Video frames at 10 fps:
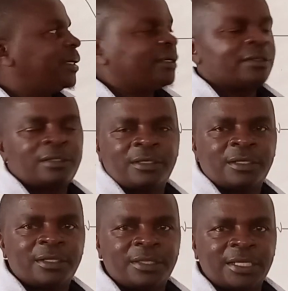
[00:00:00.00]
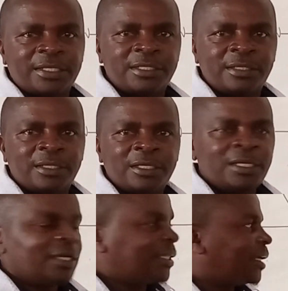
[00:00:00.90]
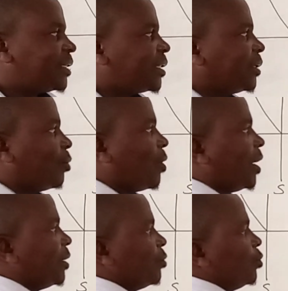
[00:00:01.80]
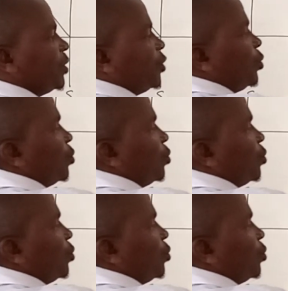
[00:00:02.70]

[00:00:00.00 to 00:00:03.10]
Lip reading: here, 30. That's the one which